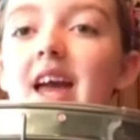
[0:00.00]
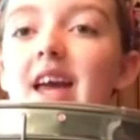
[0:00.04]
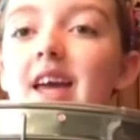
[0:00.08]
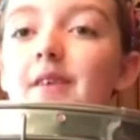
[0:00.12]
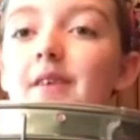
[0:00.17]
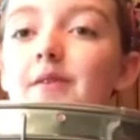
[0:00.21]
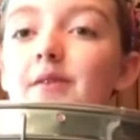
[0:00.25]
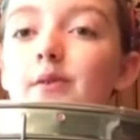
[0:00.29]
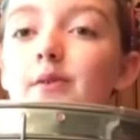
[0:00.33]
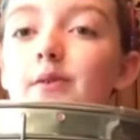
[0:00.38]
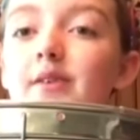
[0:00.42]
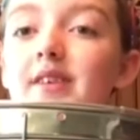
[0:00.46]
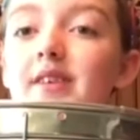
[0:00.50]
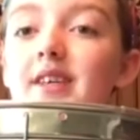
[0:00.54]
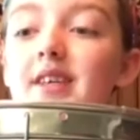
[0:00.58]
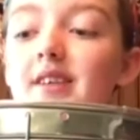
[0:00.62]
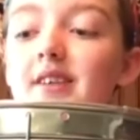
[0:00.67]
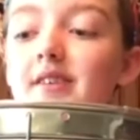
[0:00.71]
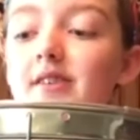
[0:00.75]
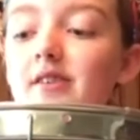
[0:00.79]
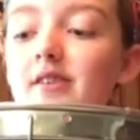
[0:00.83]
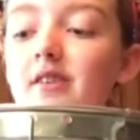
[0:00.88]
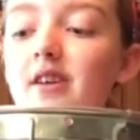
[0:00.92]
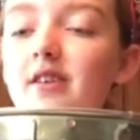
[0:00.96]
If you see
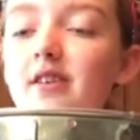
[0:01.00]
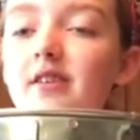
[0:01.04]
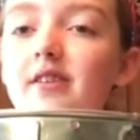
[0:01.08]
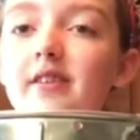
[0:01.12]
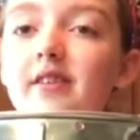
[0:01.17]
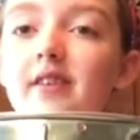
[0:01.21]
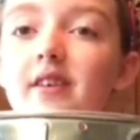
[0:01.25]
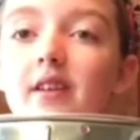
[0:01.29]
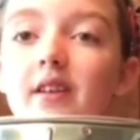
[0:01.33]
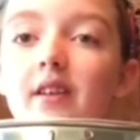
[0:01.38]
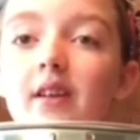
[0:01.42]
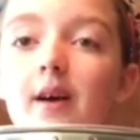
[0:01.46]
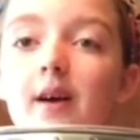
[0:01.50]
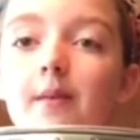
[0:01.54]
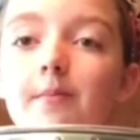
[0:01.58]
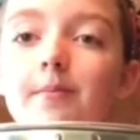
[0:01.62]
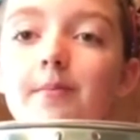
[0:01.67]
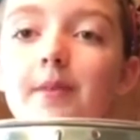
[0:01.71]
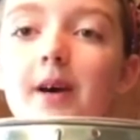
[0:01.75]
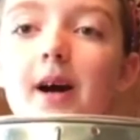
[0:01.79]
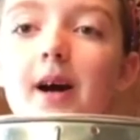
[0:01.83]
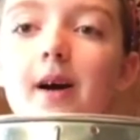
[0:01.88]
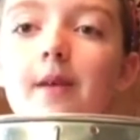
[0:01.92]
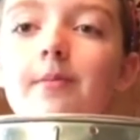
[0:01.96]
it start to clump
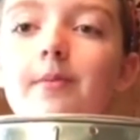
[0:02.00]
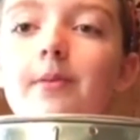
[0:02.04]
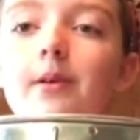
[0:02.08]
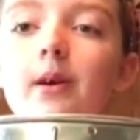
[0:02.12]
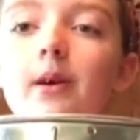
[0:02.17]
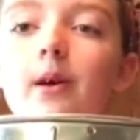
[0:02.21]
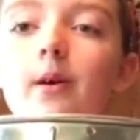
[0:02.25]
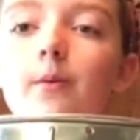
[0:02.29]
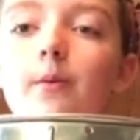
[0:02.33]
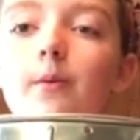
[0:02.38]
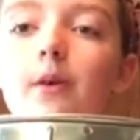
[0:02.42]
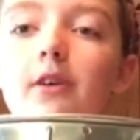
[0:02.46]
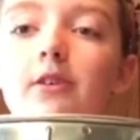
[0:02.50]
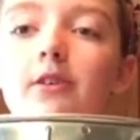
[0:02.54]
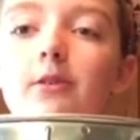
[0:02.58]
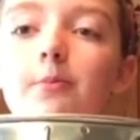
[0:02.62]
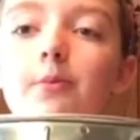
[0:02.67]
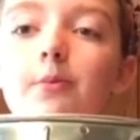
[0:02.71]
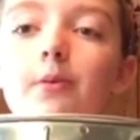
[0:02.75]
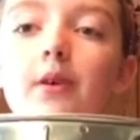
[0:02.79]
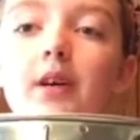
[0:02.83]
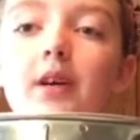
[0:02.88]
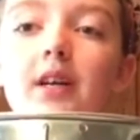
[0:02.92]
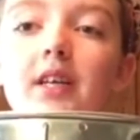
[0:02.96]
up while you're
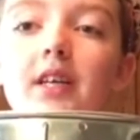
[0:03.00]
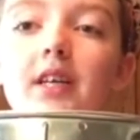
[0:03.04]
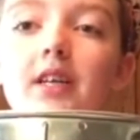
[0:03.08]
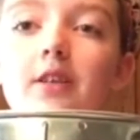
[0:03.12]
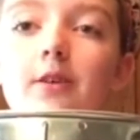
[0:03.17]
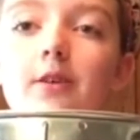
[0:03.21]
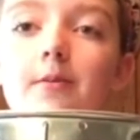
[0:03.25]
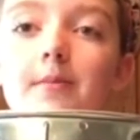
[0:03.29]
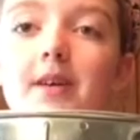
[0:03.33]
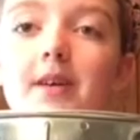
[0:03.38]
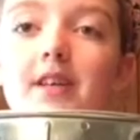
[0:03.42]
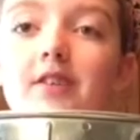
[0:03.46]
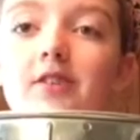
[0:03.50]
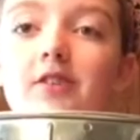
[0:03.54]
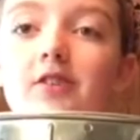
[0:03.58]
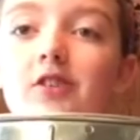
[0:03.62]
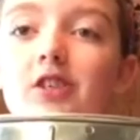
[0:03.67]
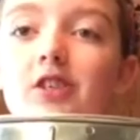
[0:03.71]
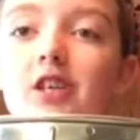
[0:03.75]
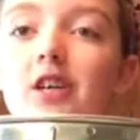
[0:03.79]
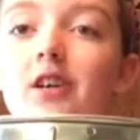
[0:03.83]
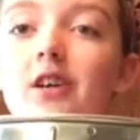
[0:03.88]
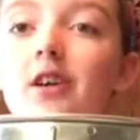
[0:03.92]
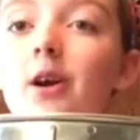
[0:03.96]
pouring in your
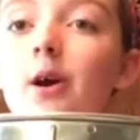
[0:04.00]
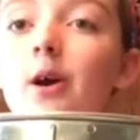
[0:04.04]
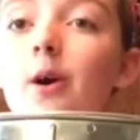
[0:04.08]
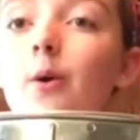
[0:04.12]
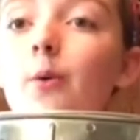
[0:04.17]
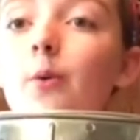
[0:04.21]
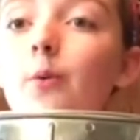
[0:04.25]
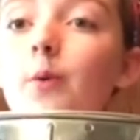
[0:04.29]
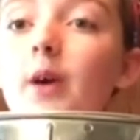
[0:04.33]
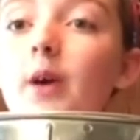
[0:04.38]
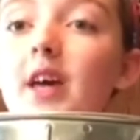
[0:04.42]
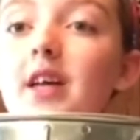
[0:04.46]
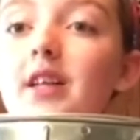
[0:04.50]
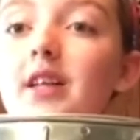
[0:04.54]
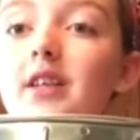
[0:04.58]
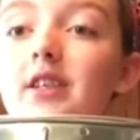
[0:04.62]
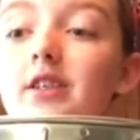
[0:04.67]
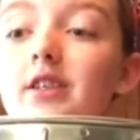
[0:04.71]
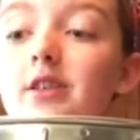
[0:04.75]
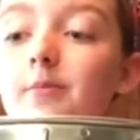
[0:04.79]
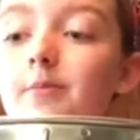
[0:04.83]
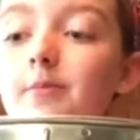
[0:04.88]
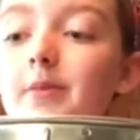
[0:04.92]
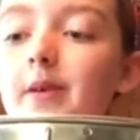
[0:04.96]
mixture, wait a
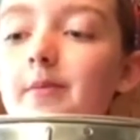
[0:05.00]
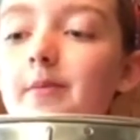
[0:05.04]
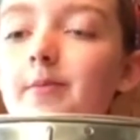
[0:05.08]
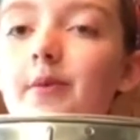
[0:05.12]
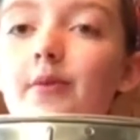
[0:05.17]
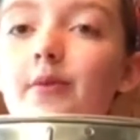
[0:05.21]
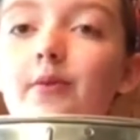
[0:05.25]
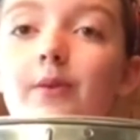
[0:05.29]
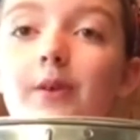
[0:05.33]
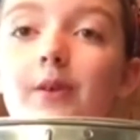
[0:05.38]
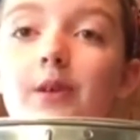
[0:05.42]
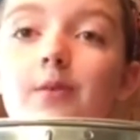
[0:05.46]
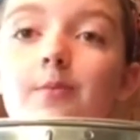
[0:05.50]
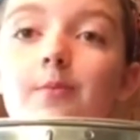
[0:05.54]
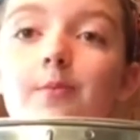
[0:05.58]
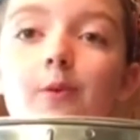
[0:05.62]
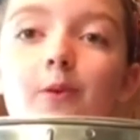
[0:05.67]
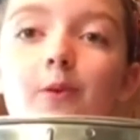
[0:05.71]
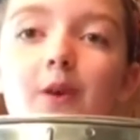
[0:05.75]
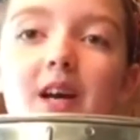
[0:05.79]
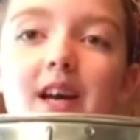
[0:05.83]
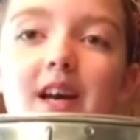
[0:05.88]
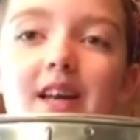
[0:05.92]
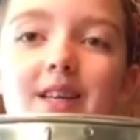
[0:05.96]
little bit before you
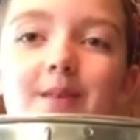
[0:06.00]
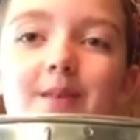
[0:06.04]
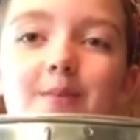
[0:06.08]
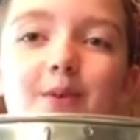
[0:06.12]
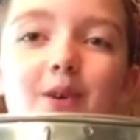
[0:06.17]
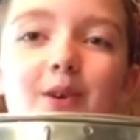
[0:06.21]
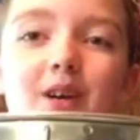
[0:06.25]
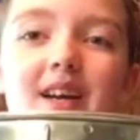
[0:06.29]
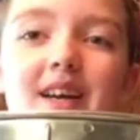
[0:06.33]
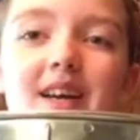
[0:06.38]
pour any more